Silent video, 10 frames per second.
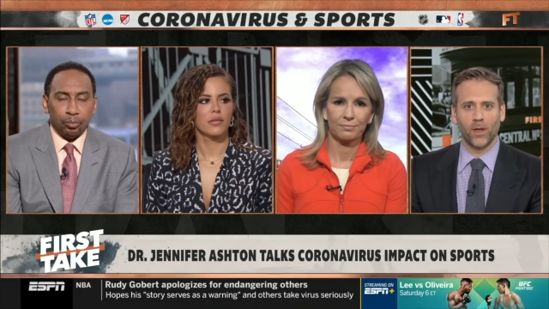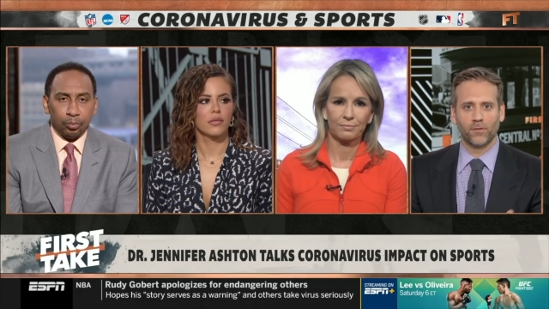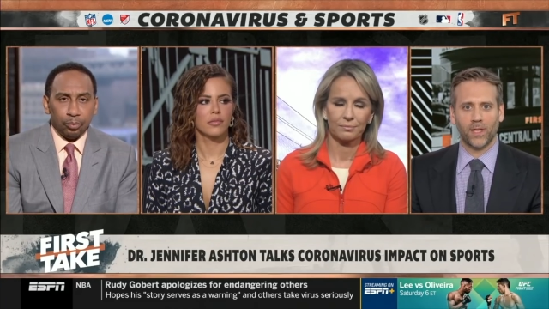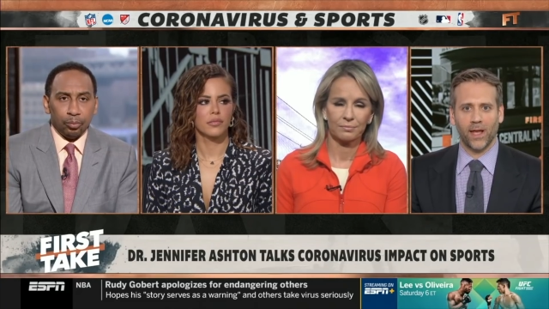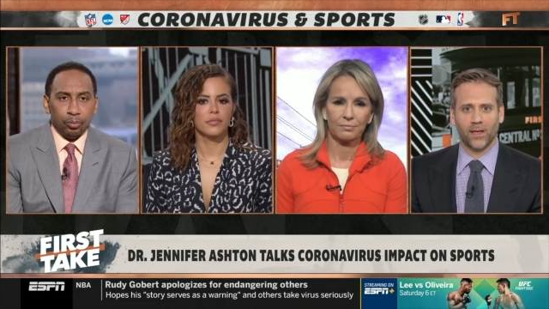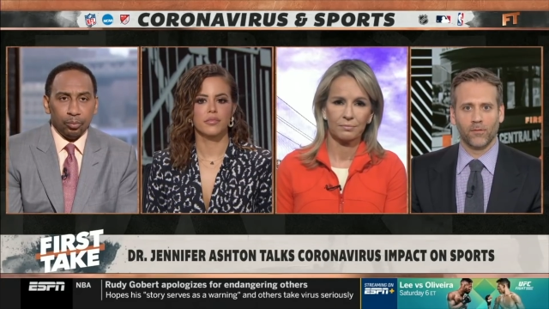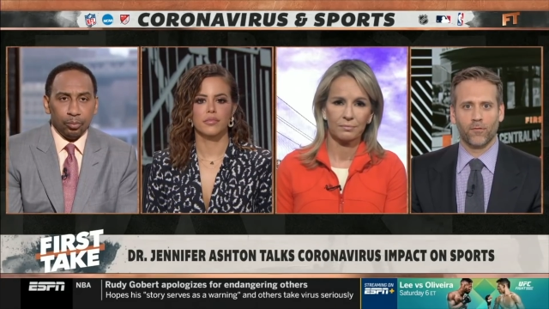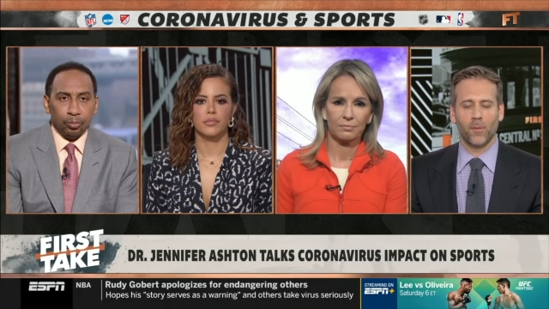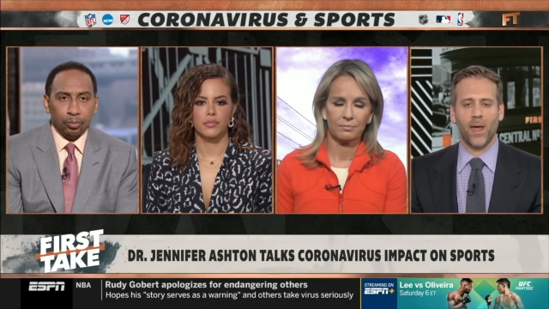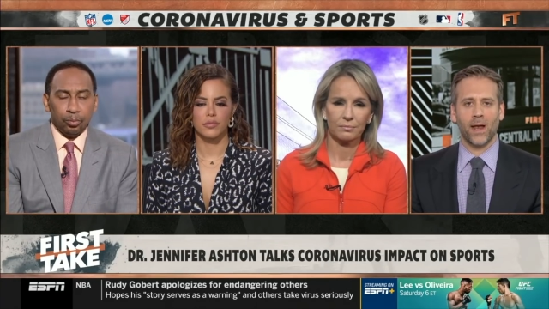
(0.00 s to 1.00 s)
Speaker 1: have taken
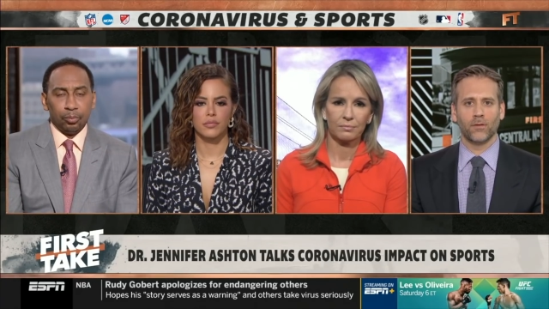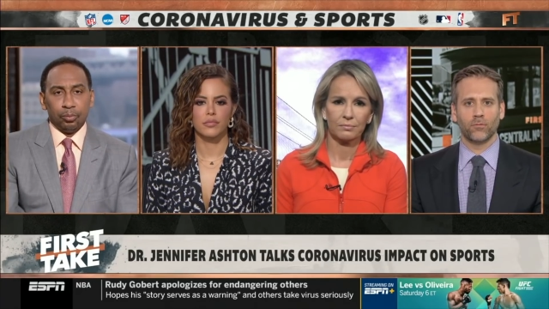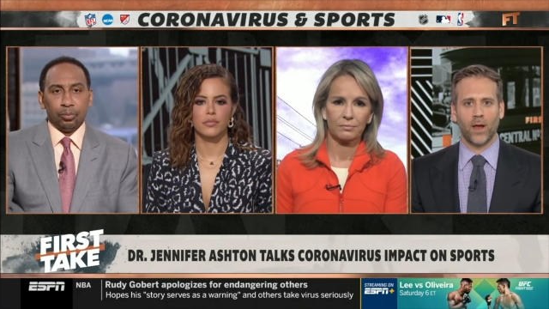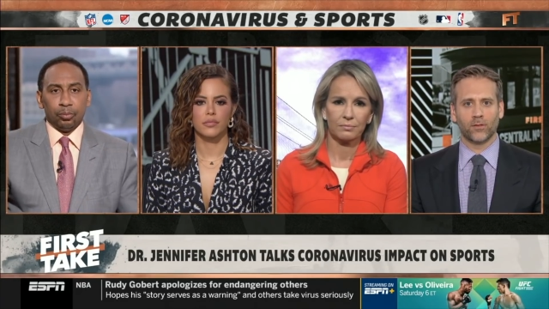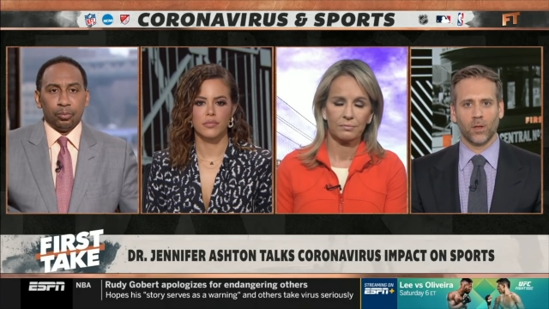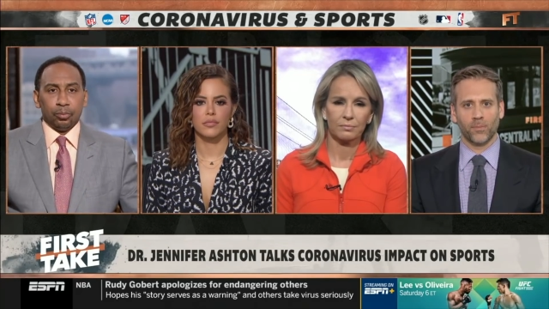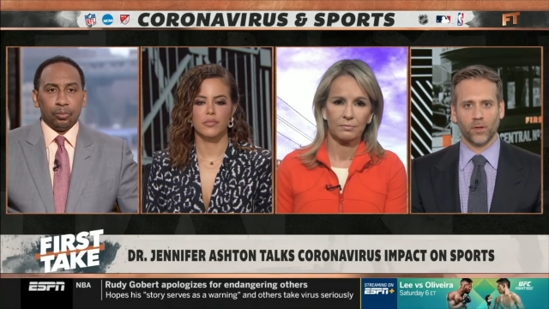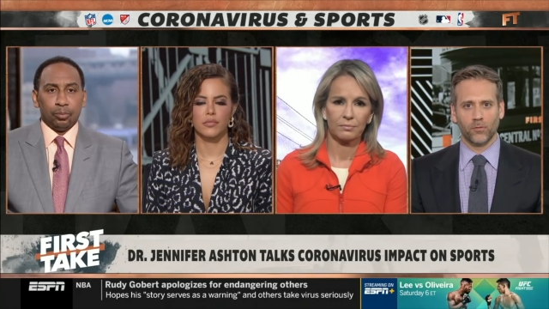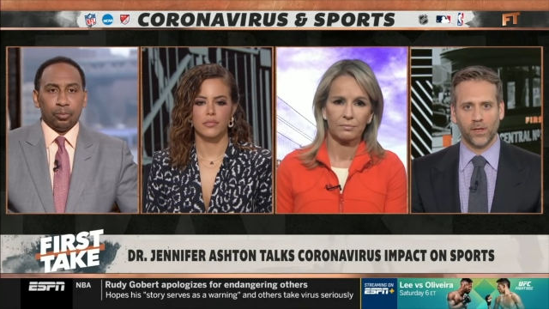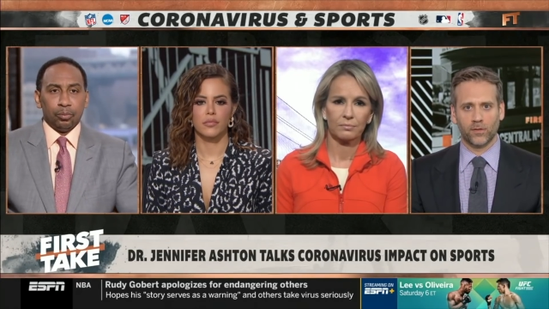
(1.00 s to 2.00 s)
from that. I read
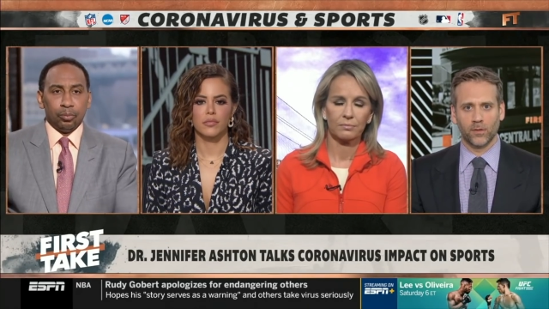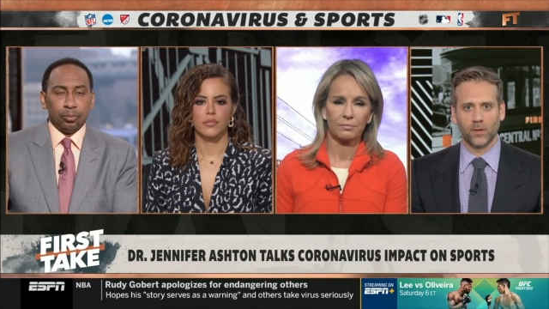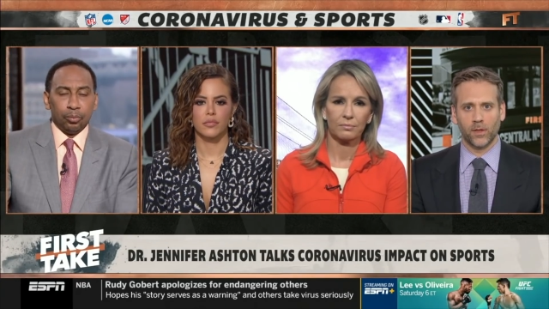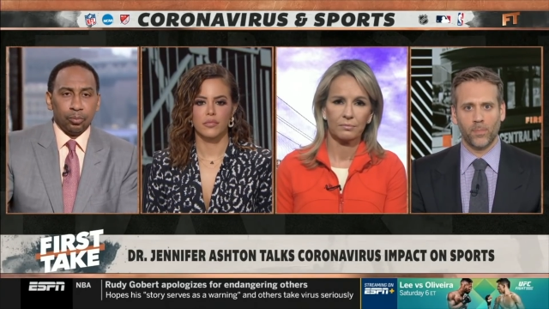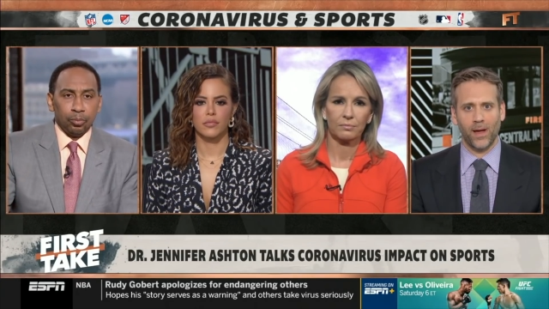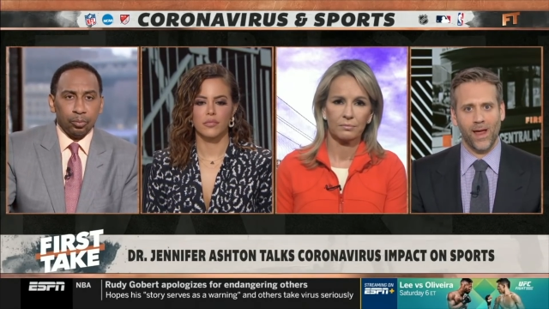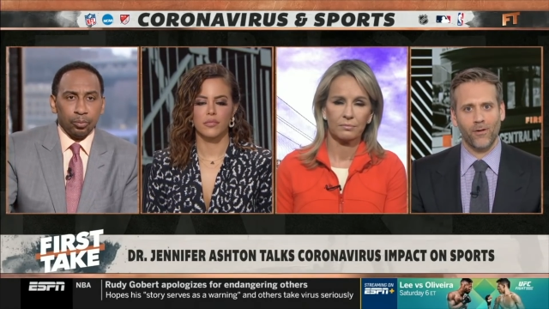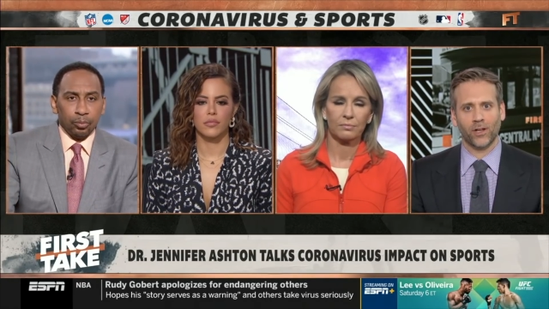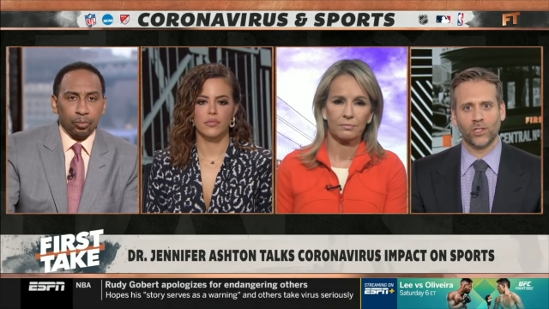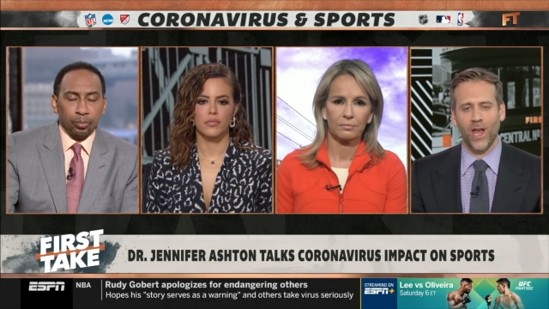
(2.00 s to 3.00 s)
something recently by
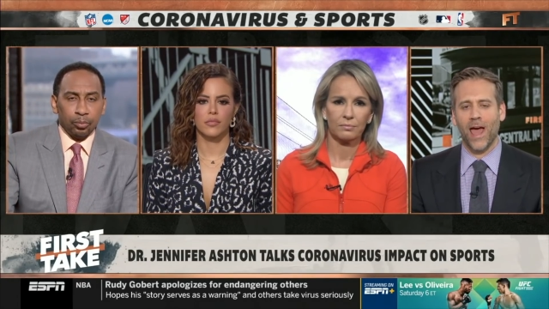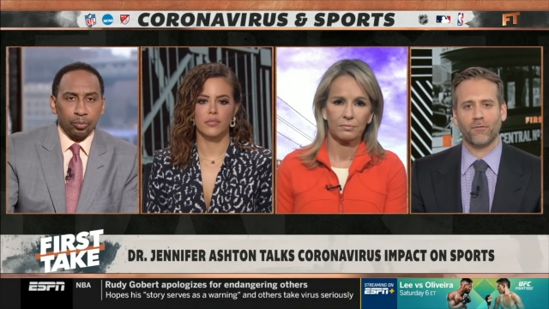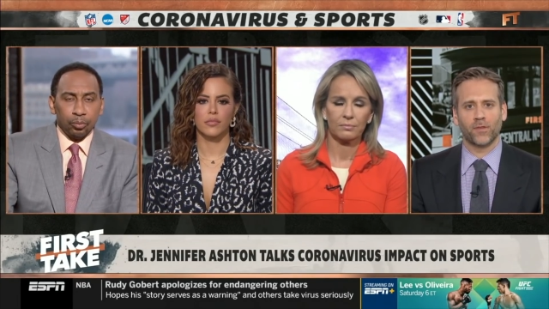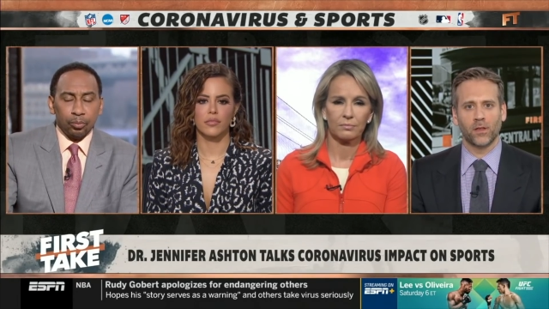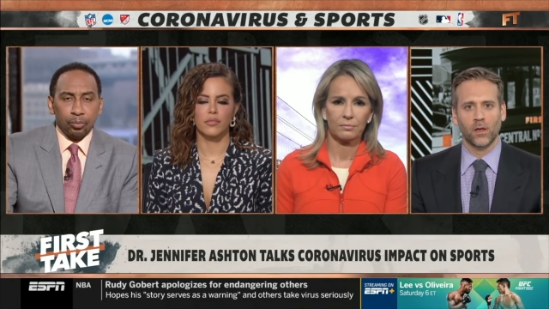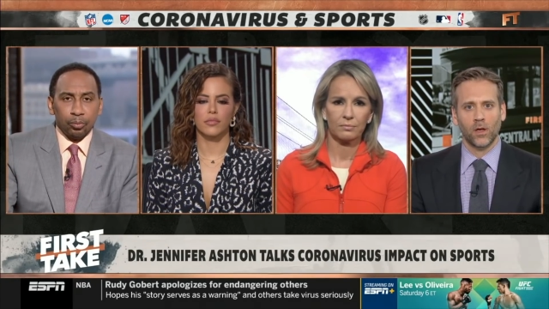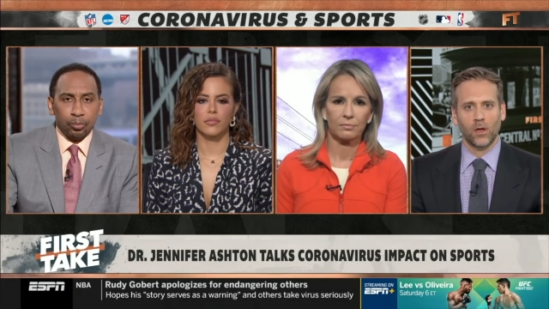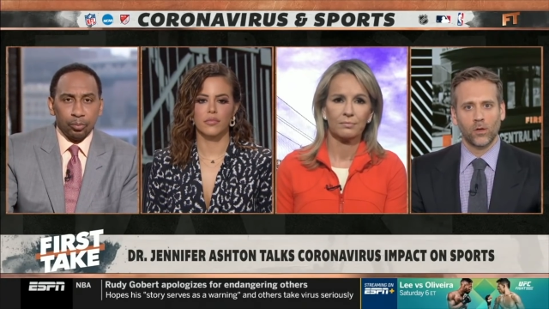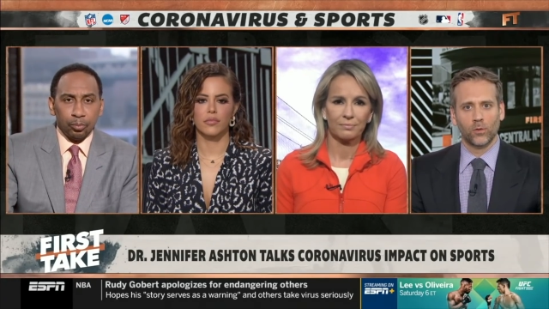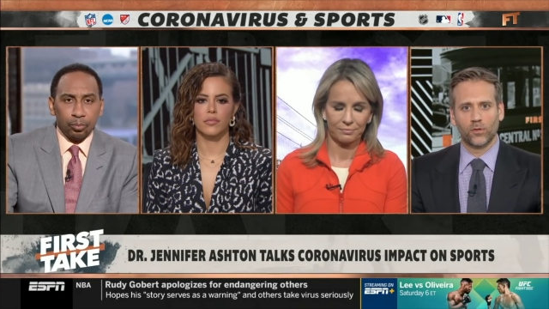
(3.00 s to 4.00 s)
Eric Jaffe,
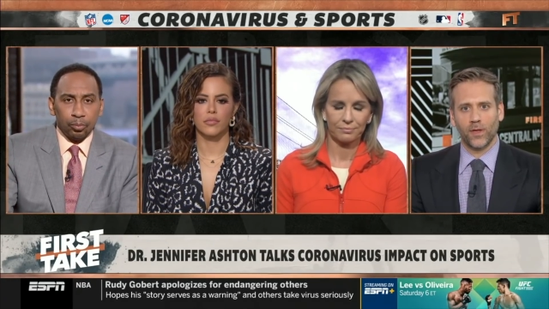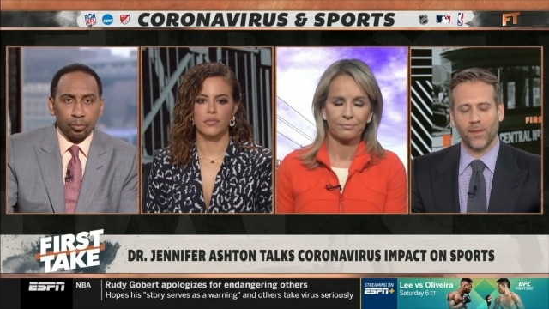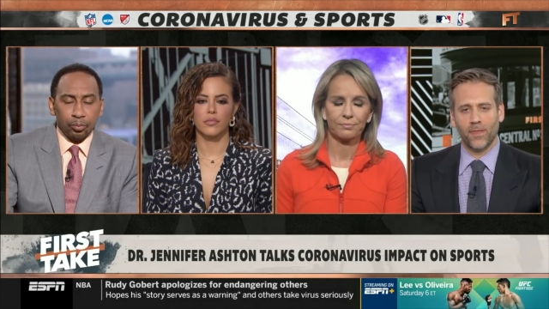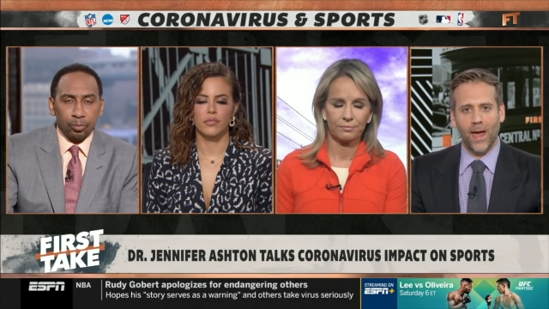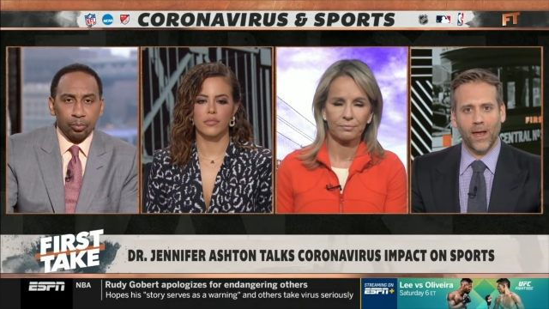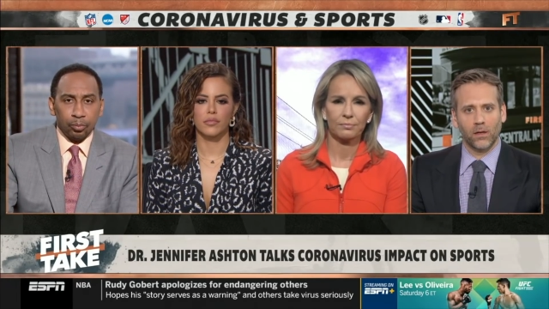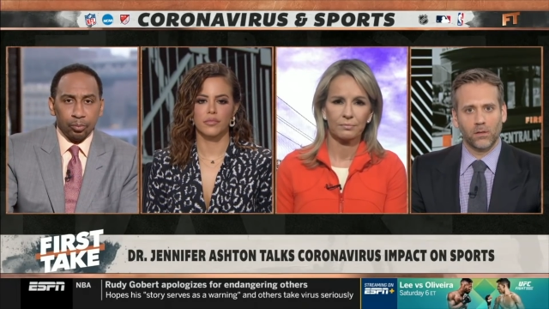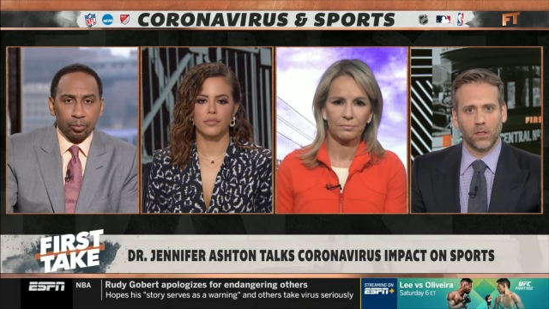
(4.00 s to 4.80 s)
who said that,